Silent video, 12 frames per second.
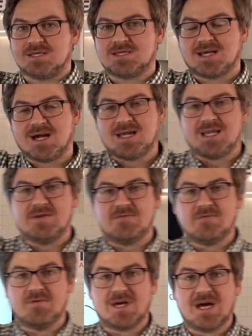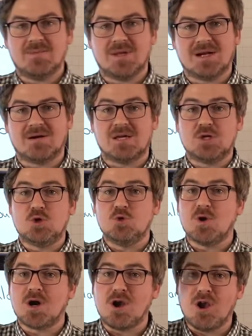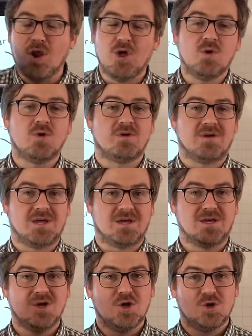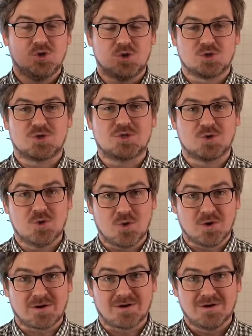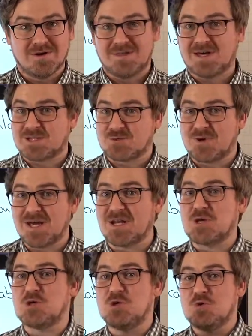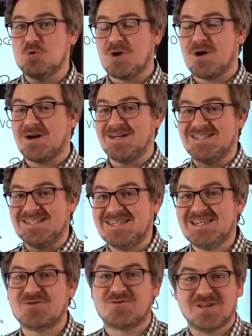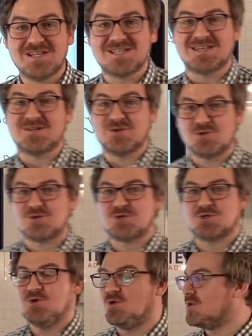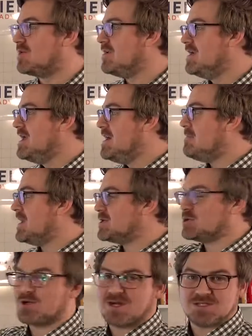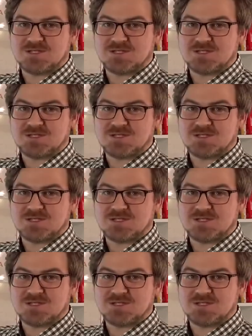this high-level vocabulary, you are lowering your score. That's right, you are decreasing your score by trying